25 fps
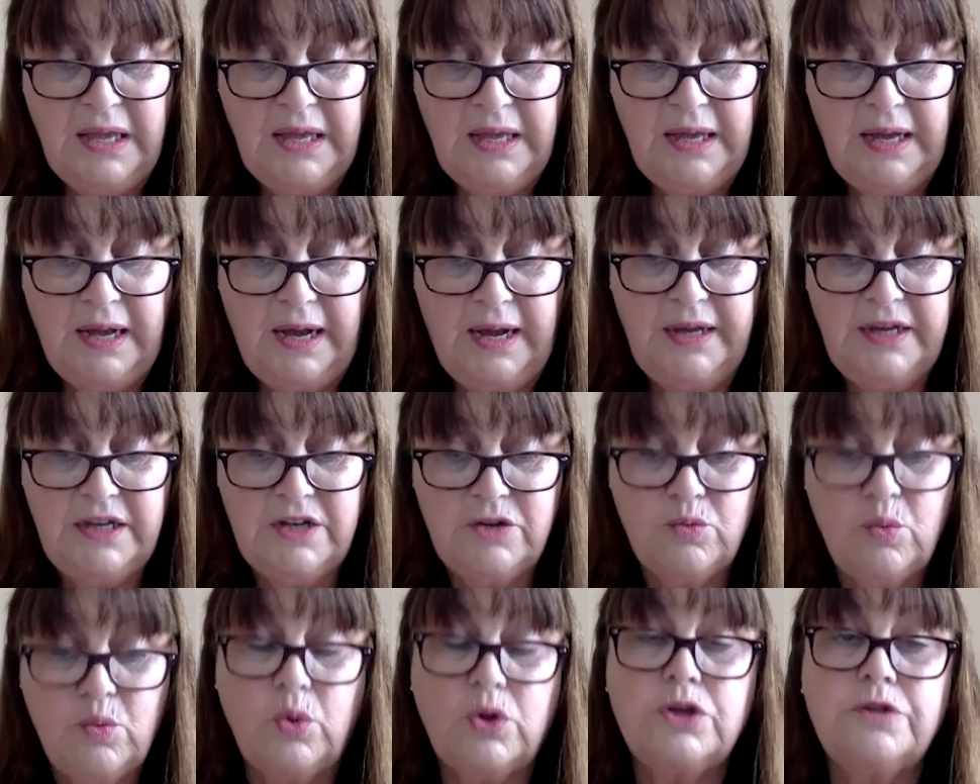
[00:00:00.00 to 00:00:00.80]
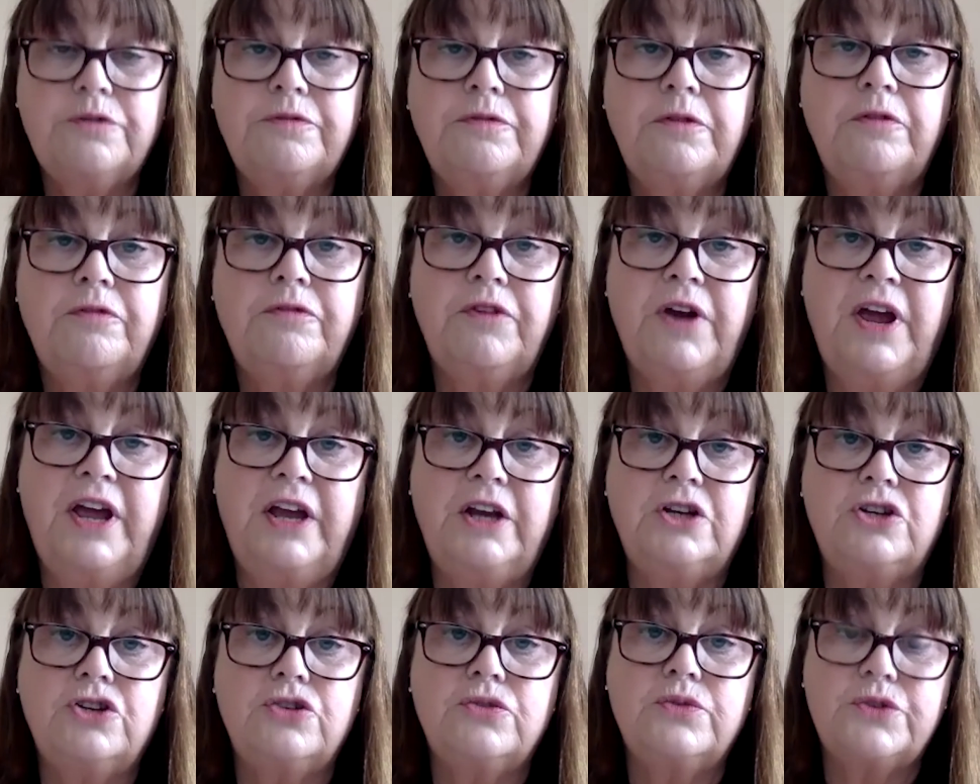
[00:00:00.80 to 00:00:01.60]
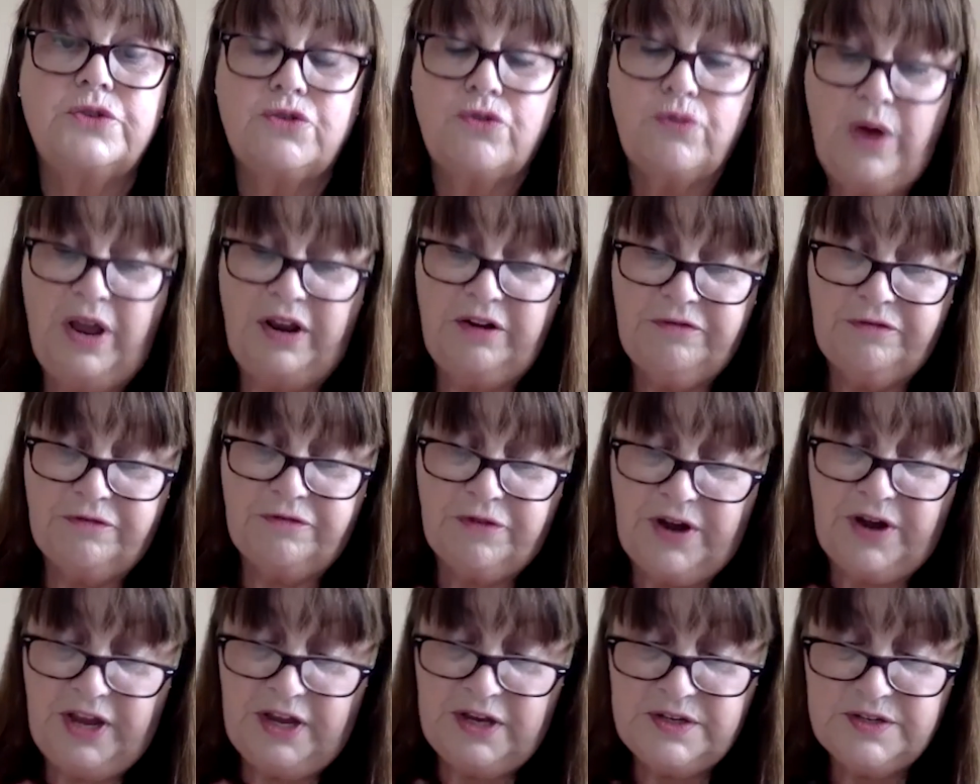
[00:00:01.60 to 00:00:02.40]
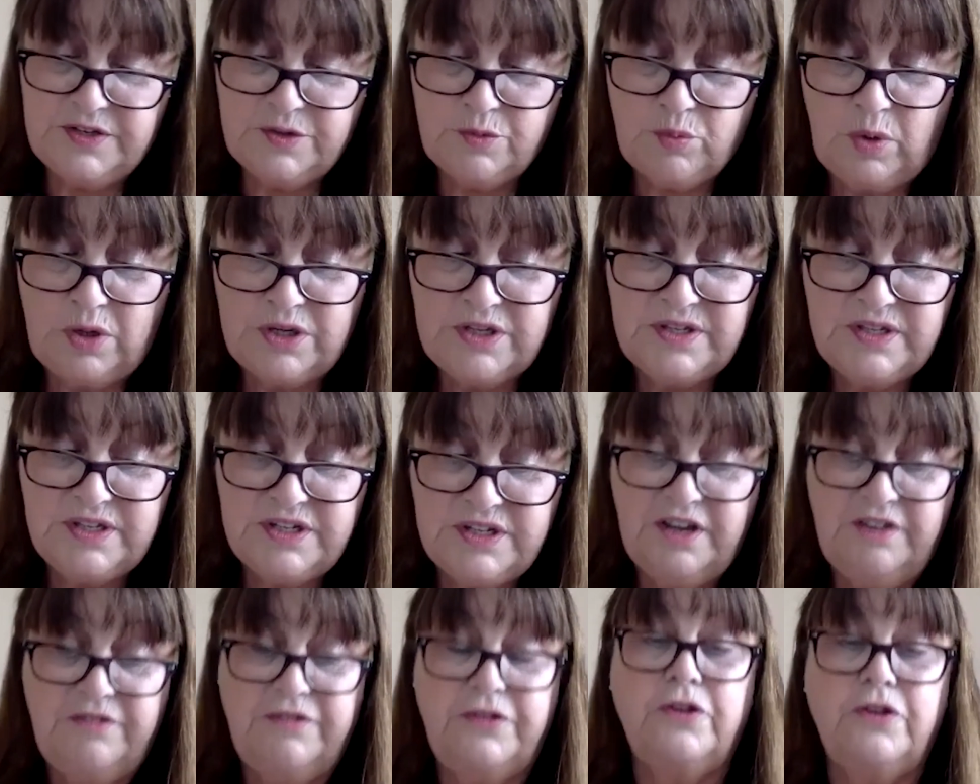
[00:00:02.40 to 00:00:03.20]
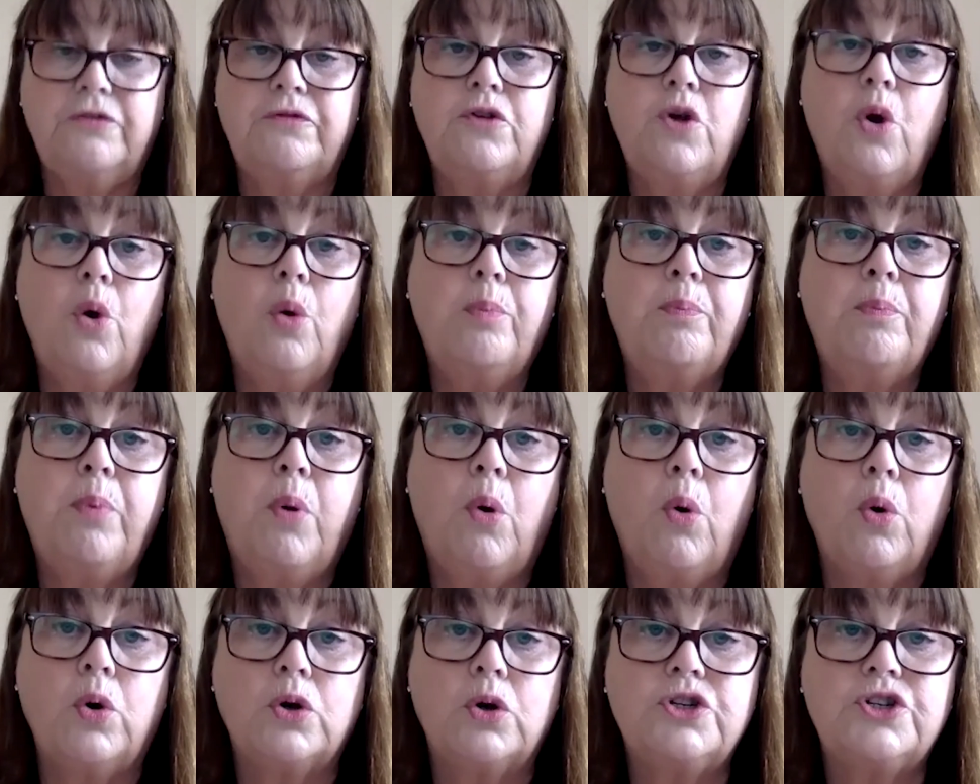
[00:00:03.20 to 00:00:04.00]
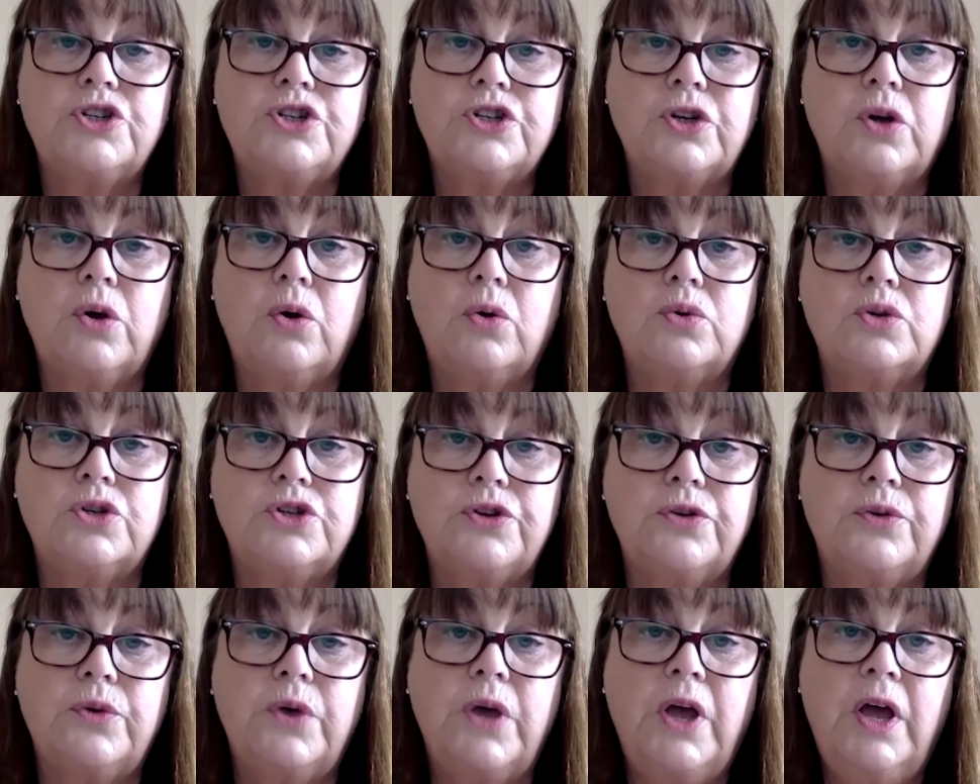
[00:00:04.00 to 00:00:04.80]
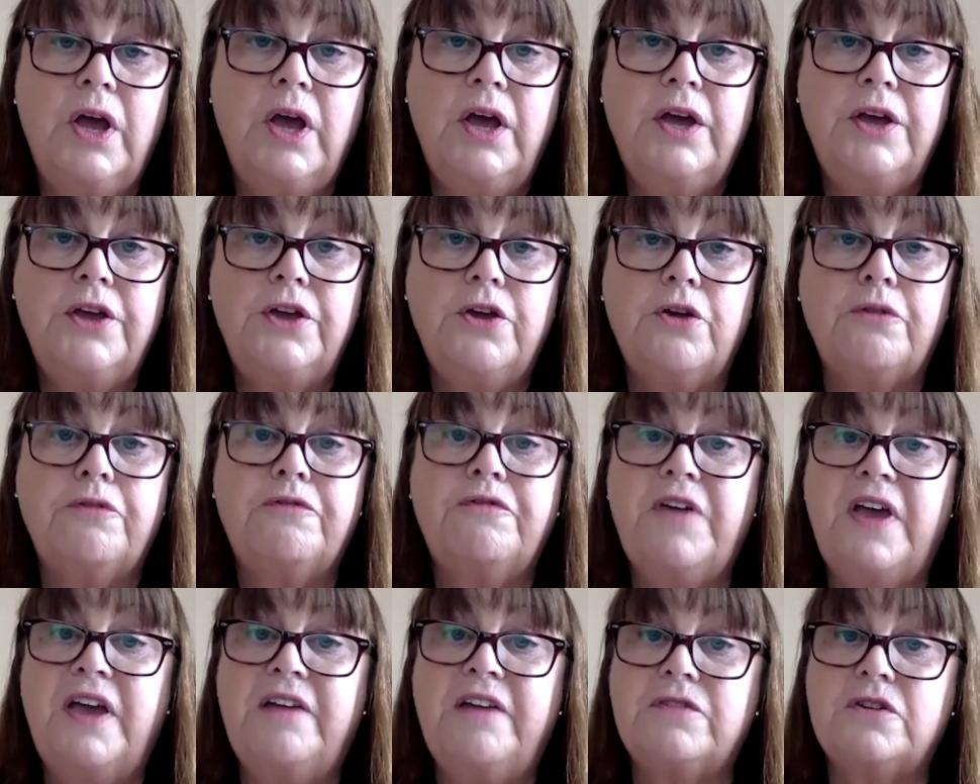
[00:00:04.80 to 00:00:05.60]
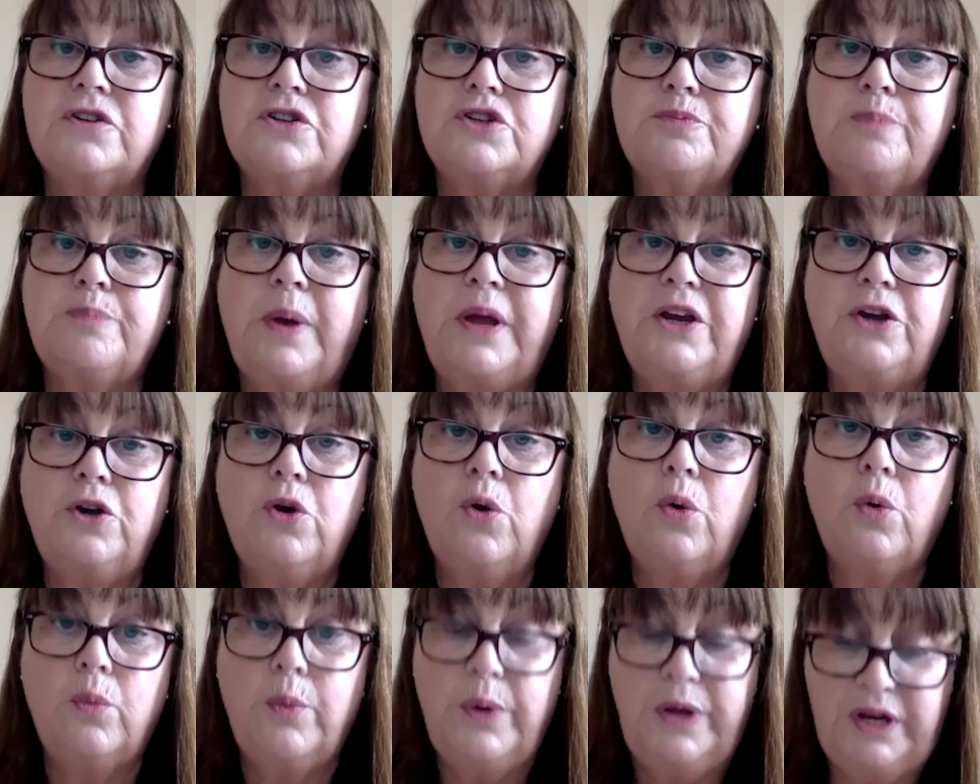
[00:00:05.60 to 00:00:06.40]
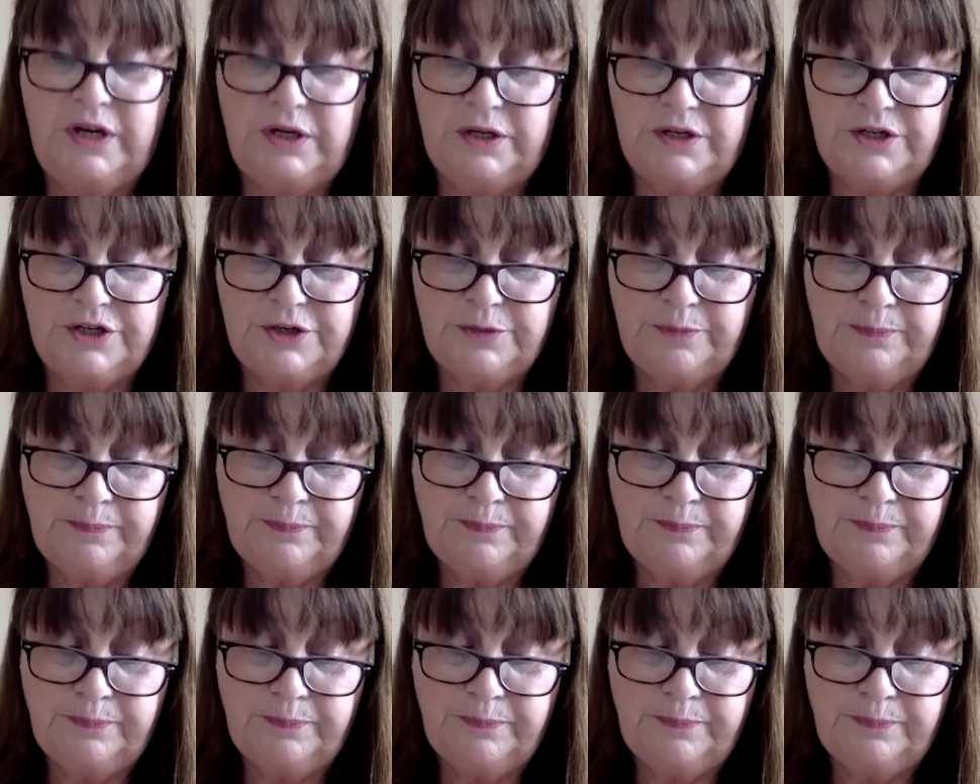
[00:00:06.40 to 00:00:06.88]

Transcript: I had a wonderful friend whose great phrase was that if you've no port to go to, you're favored by no wind.